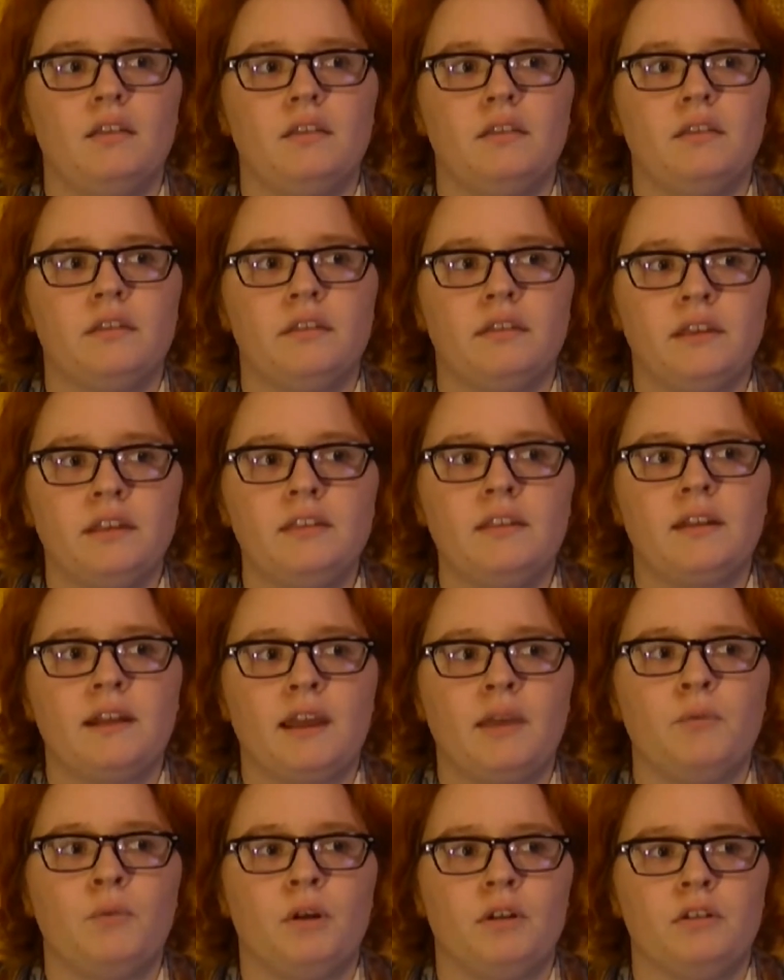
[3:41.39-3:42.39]
The thing that
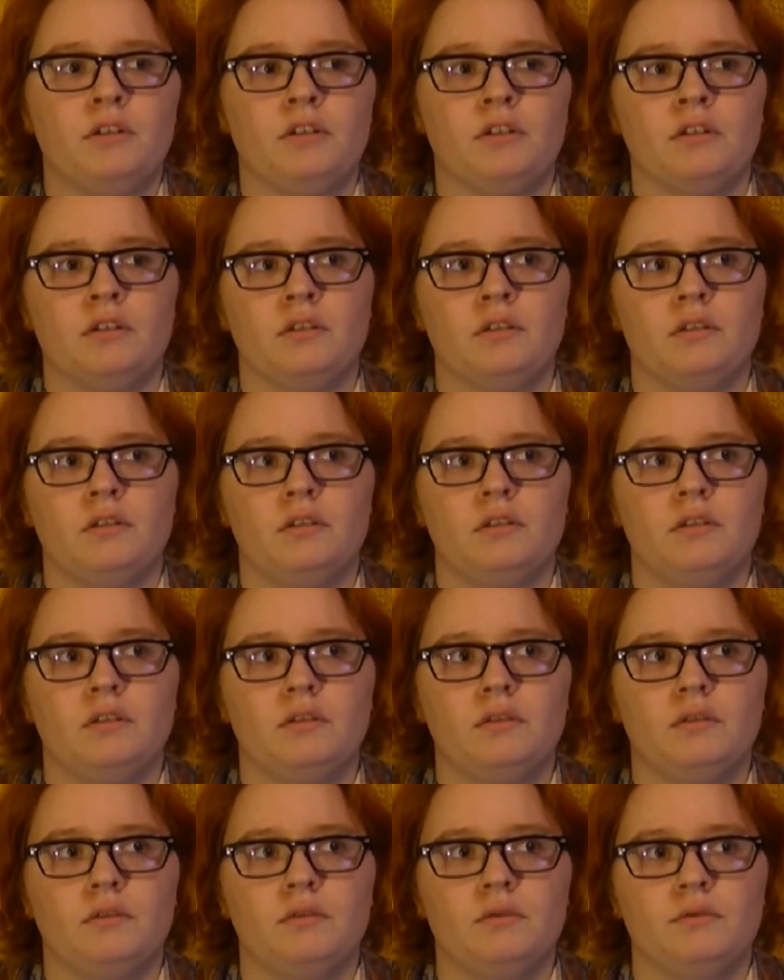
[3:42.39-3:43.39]
I wonder
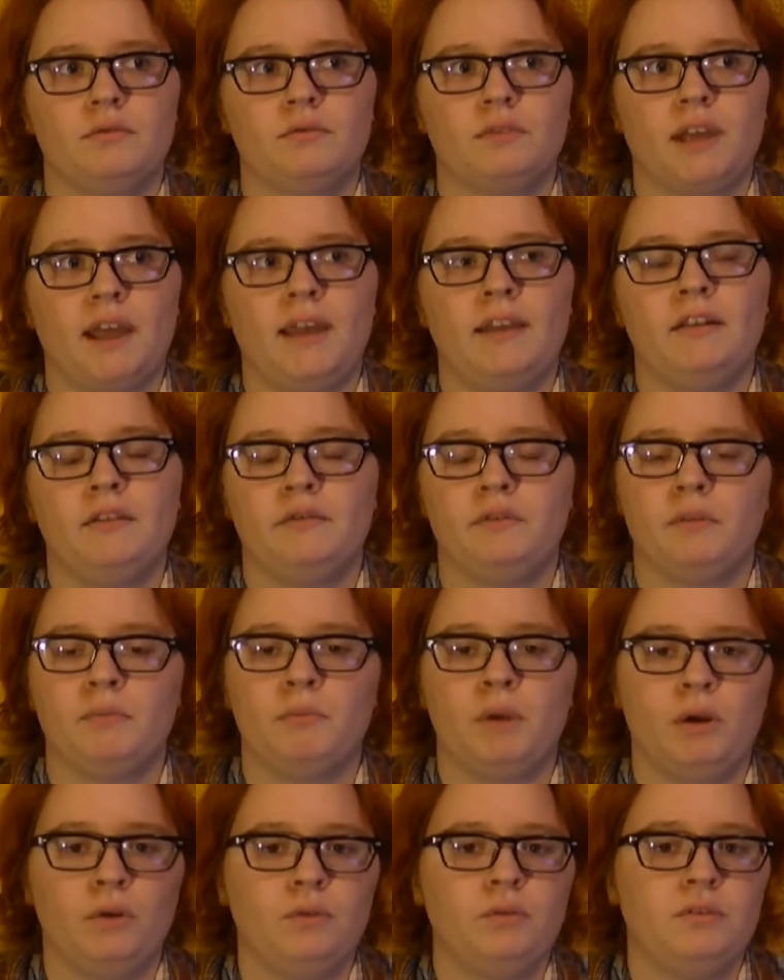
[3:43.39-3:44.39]
kind of the
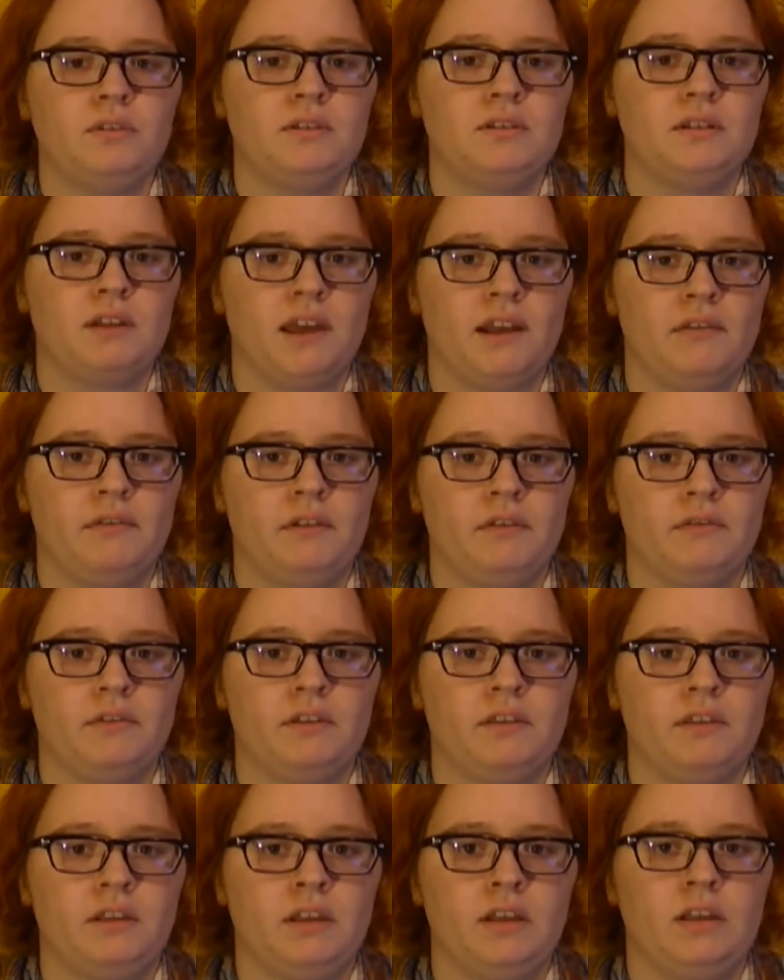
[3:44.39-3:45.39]
most out of
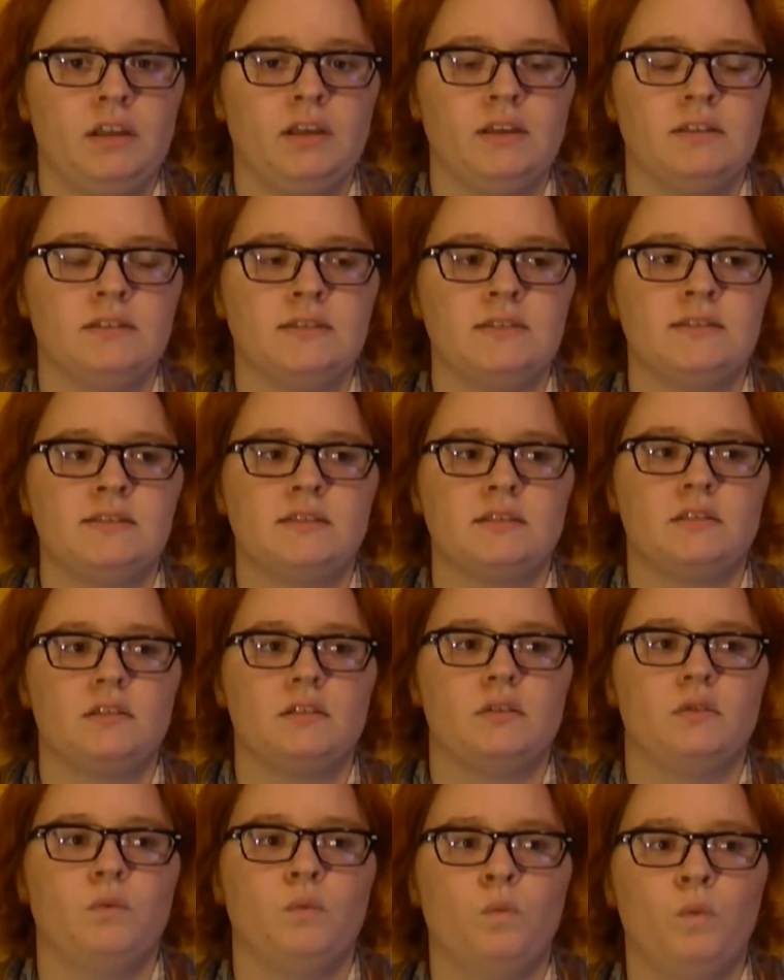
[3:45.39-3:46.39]
everything is
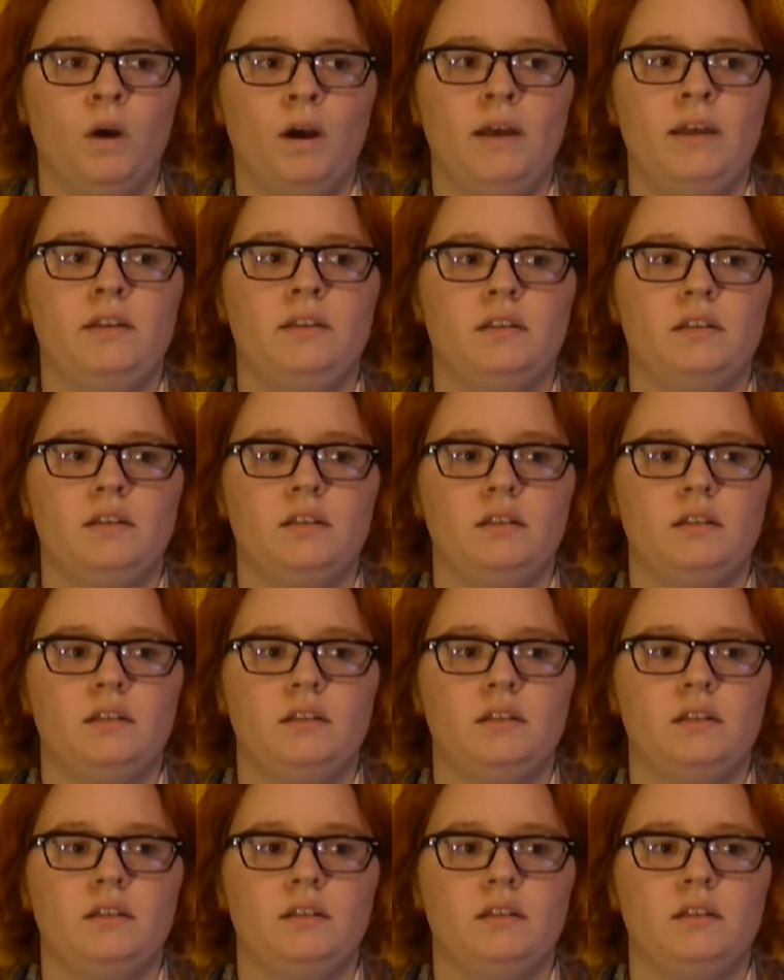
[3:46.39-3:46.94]
what